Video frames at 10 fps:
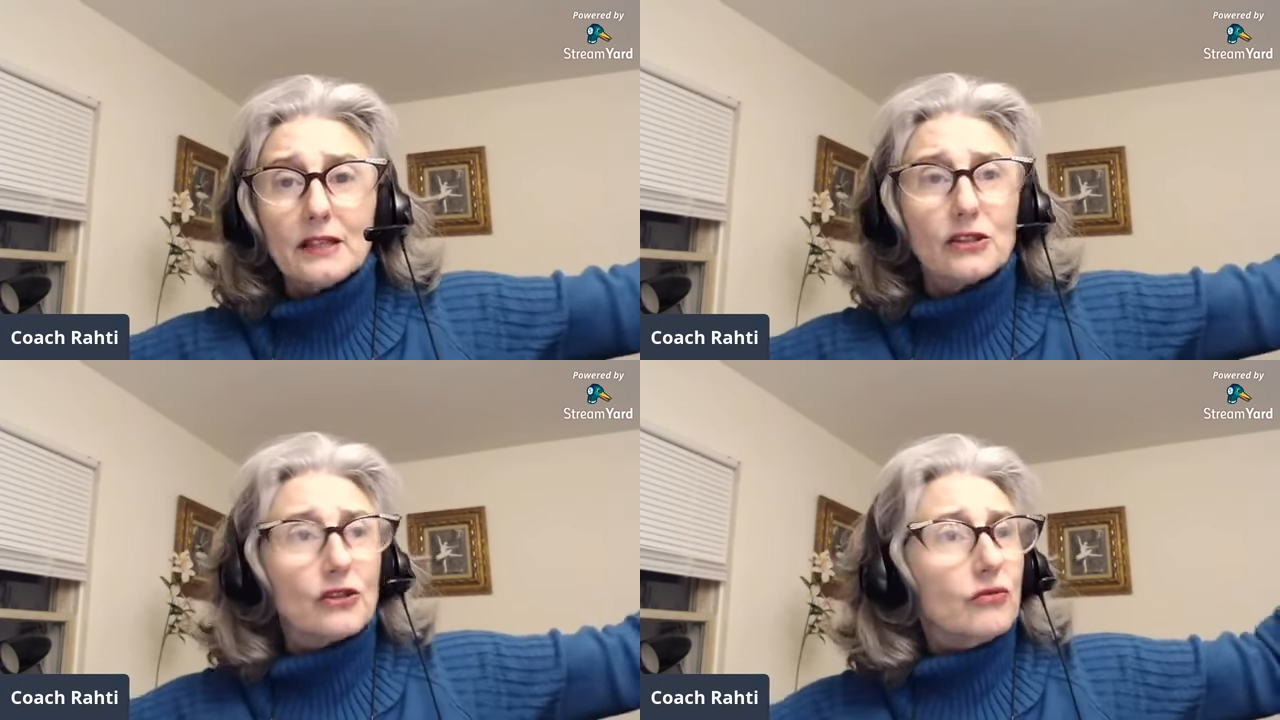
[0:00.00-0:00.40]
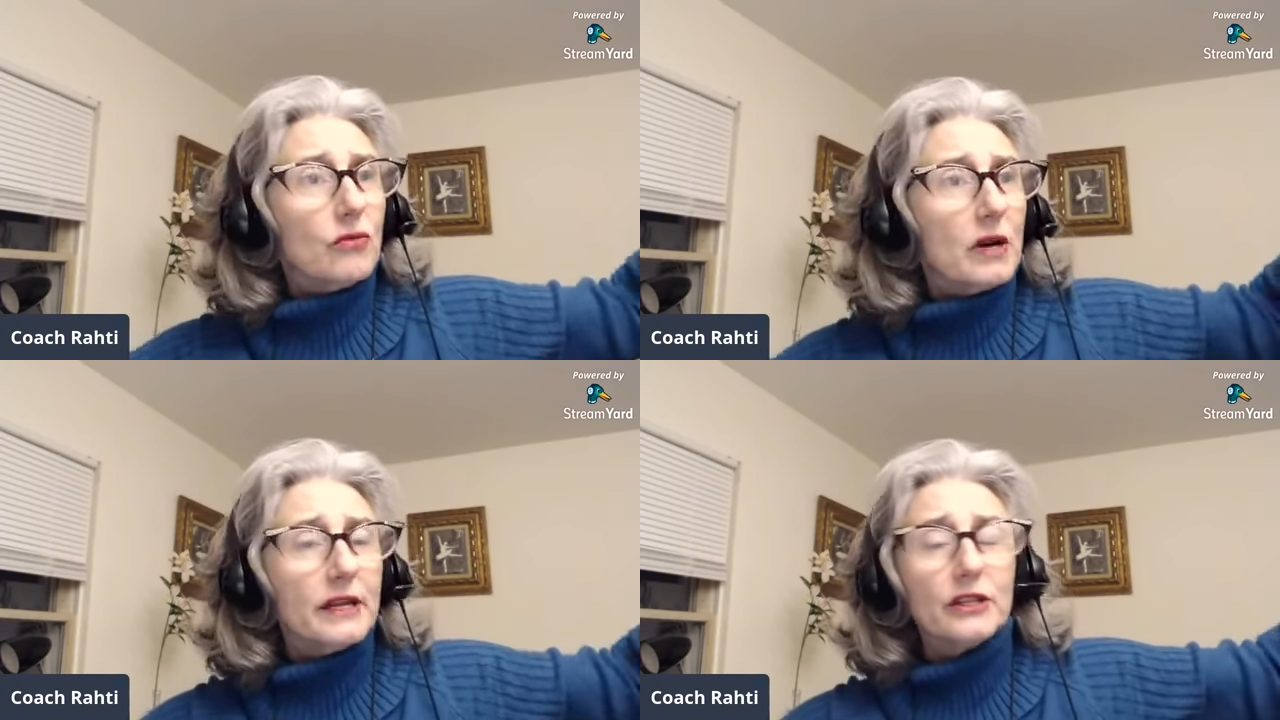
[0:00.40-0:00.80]

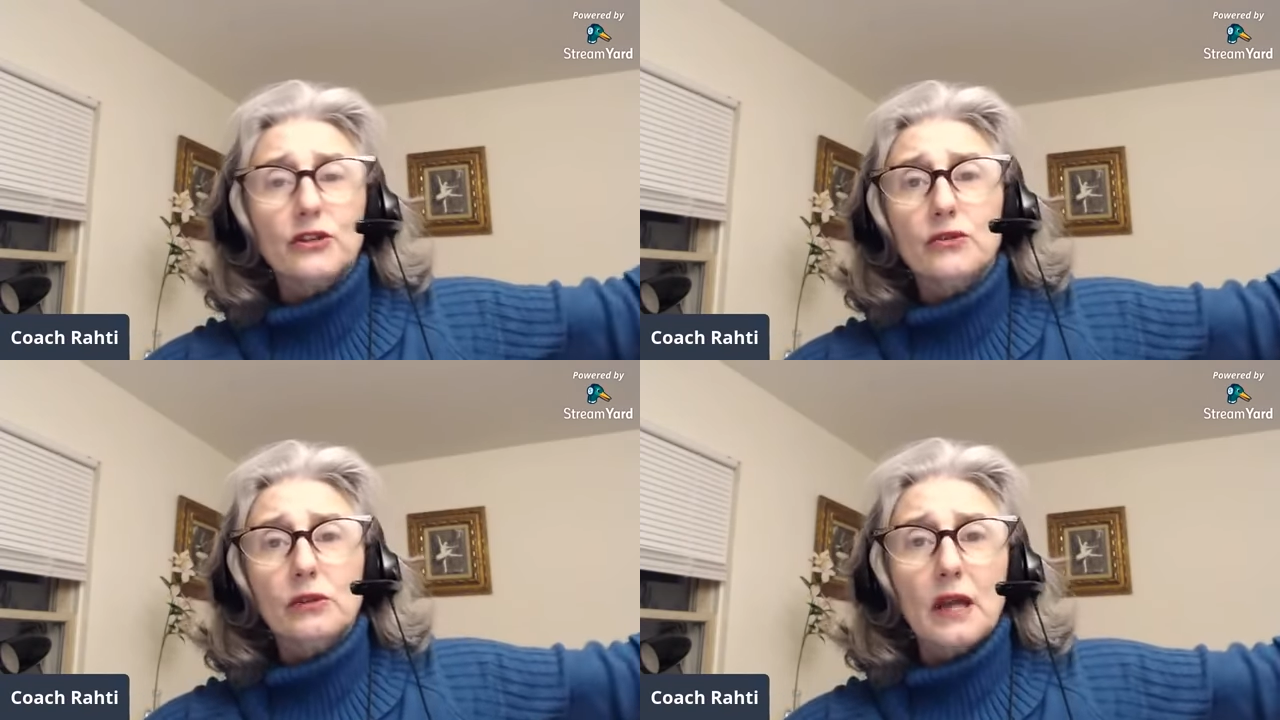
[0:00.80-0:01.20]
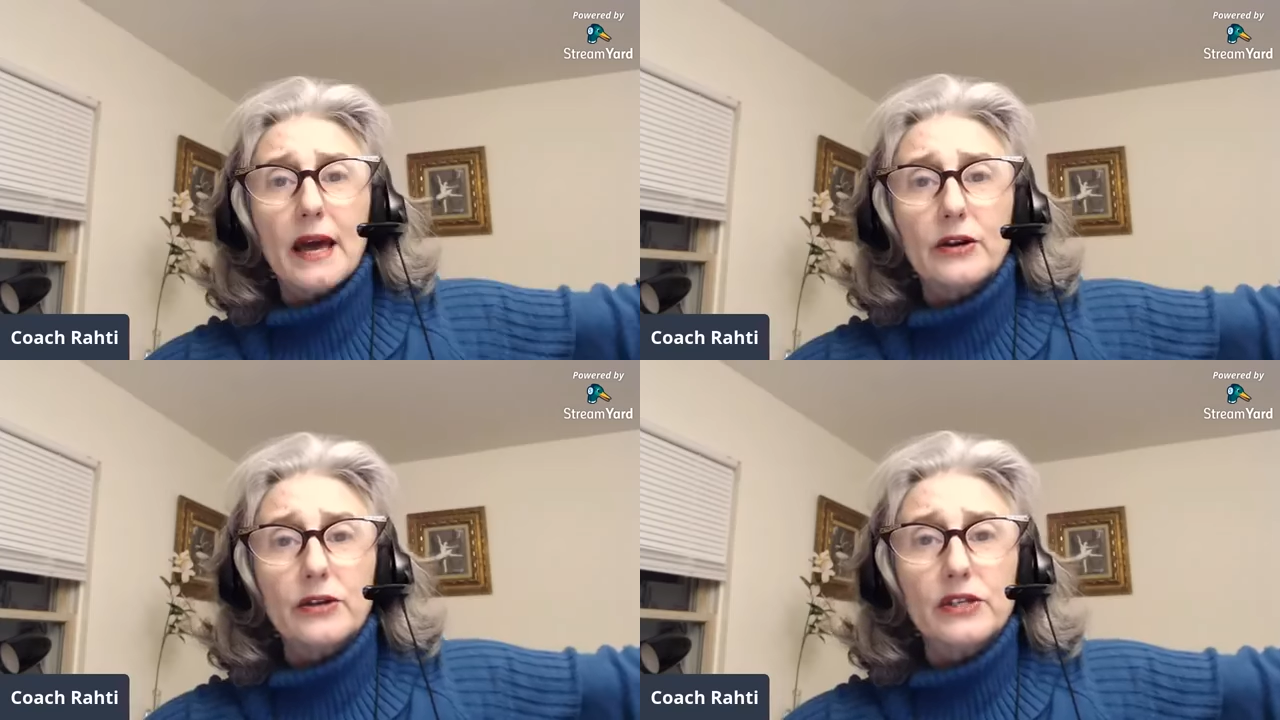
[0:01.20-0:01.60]
22
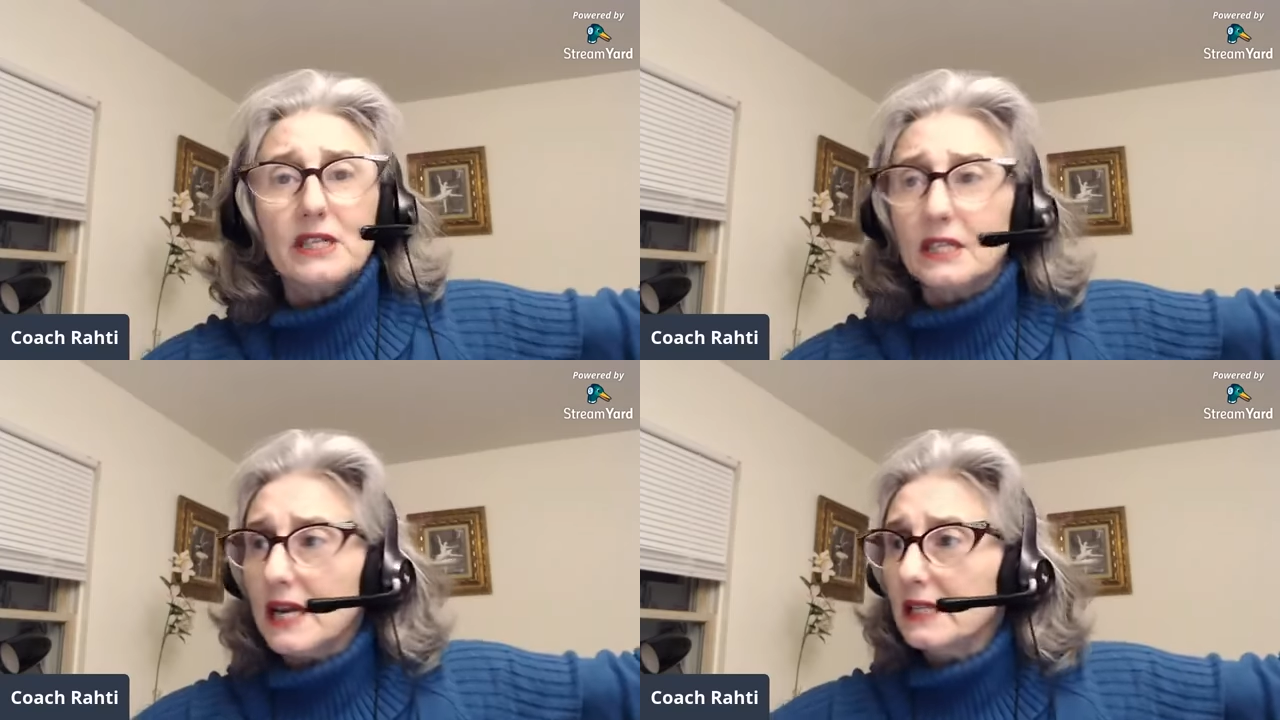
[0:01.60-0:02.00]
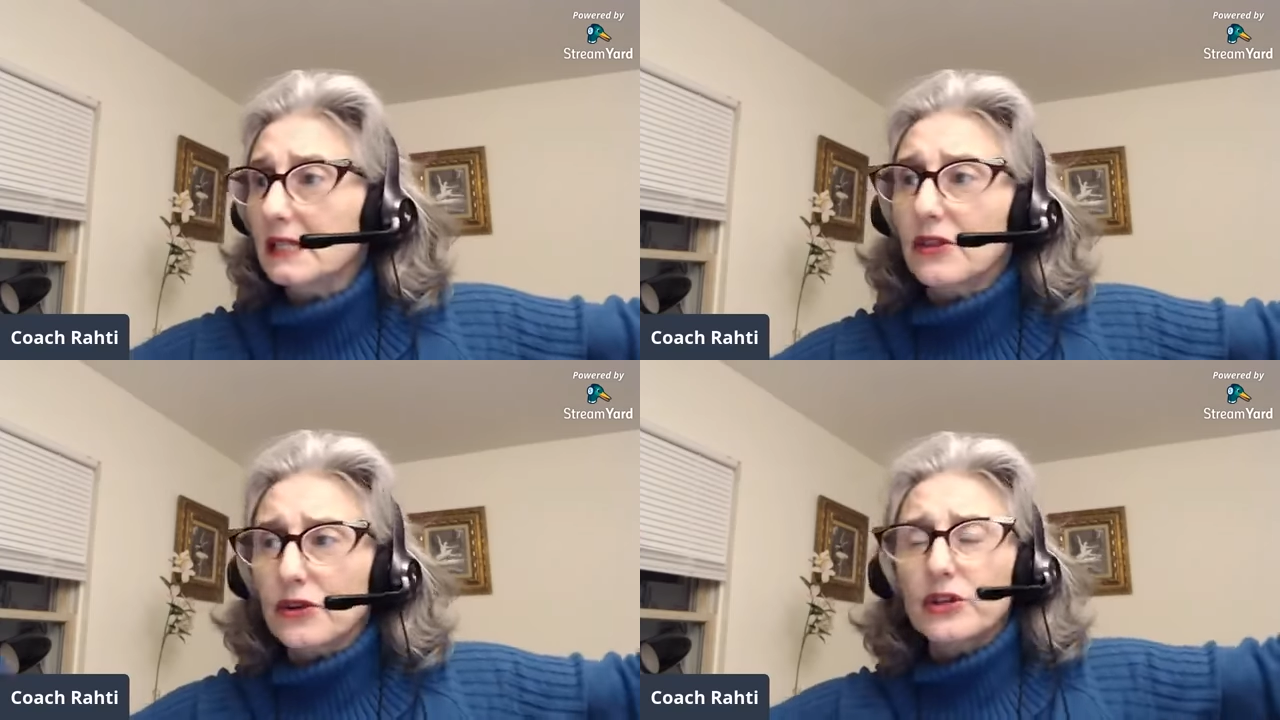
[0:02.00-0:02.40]
letters and
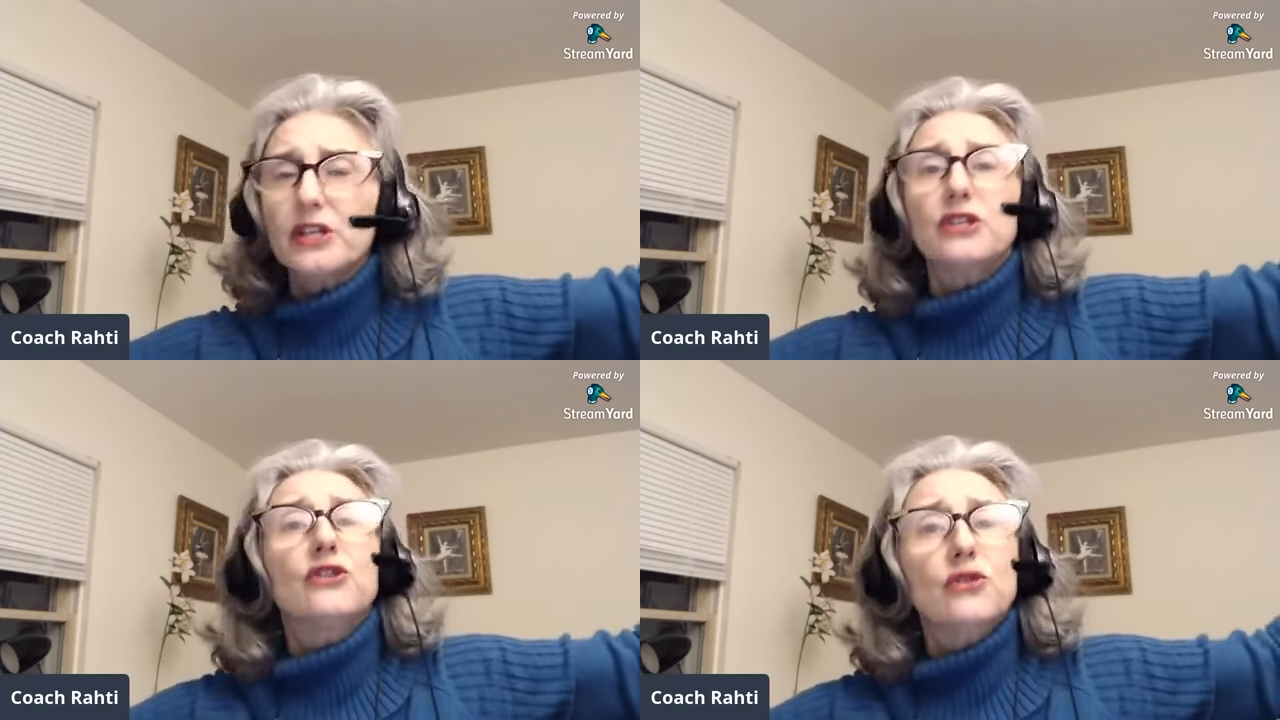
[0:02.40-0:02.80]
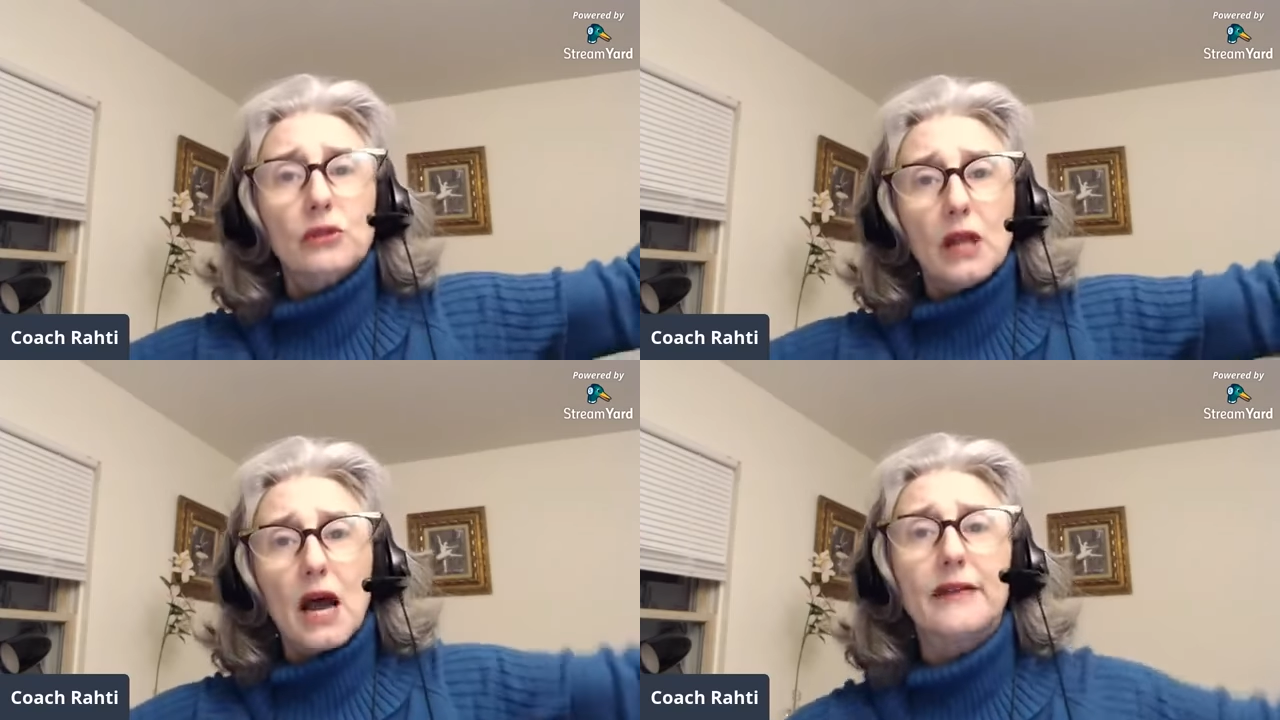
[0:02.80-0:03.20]
32
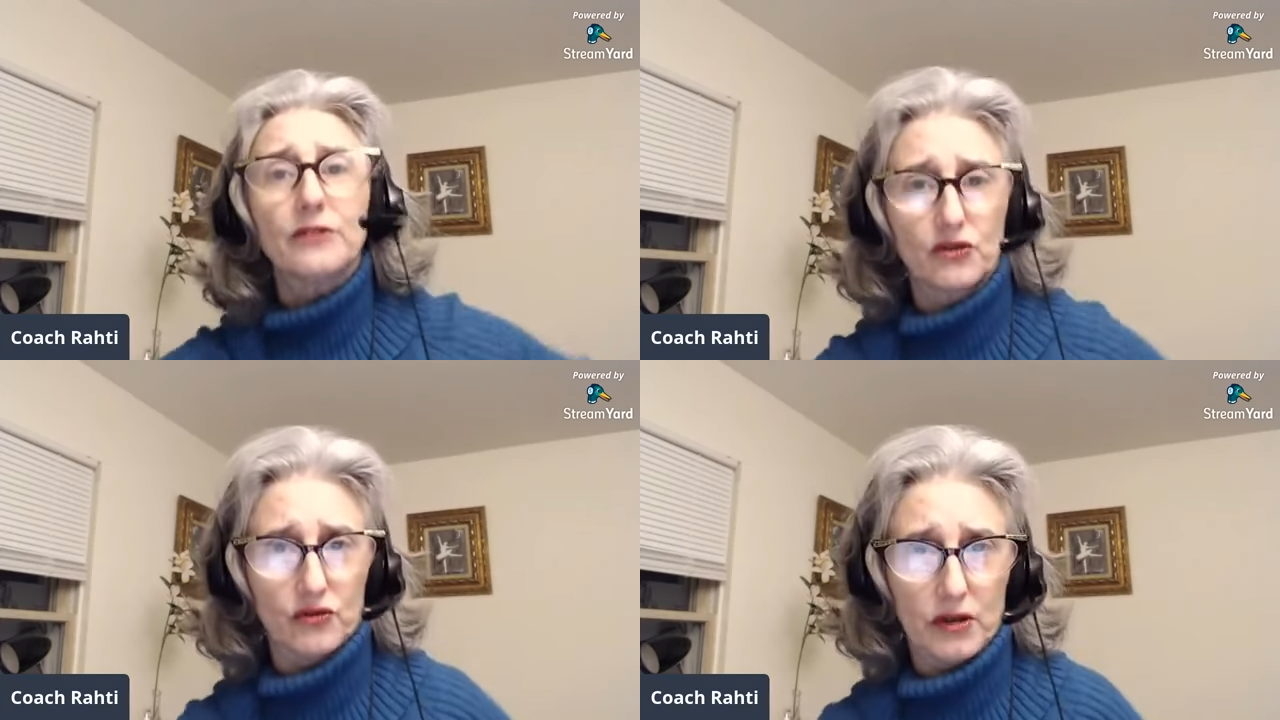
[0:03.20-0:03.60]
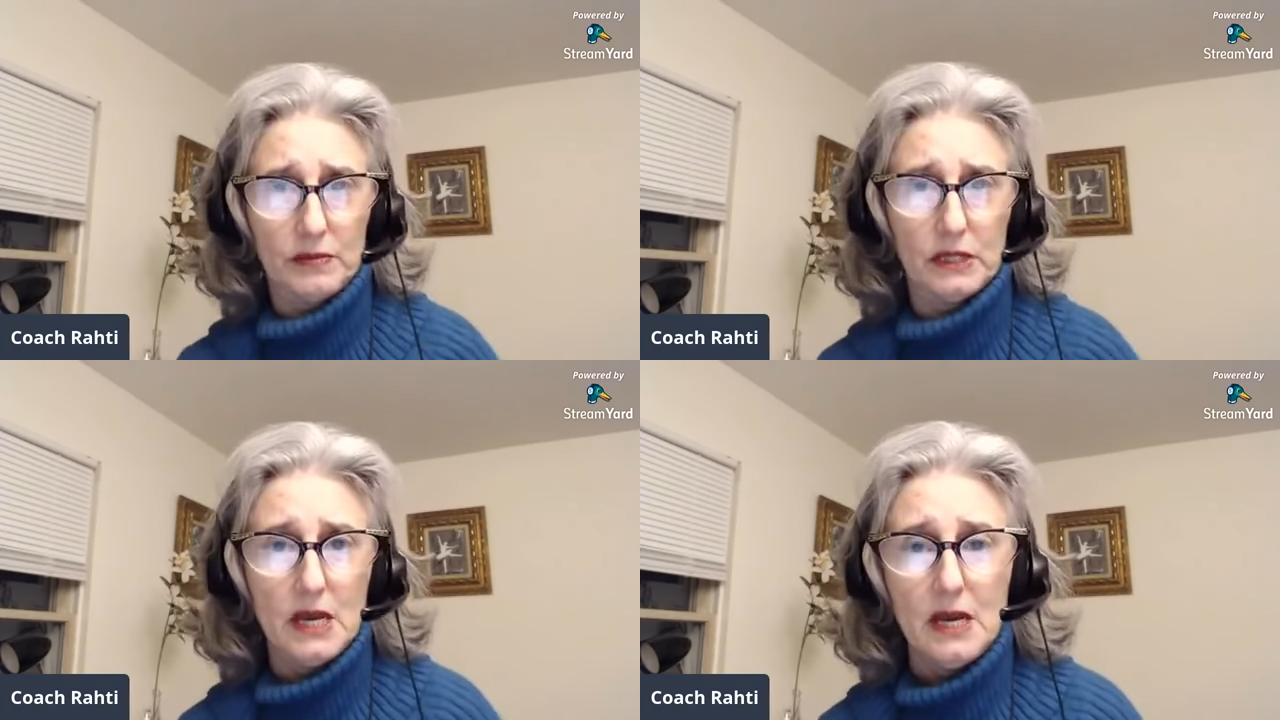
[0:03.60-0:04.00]
live streams,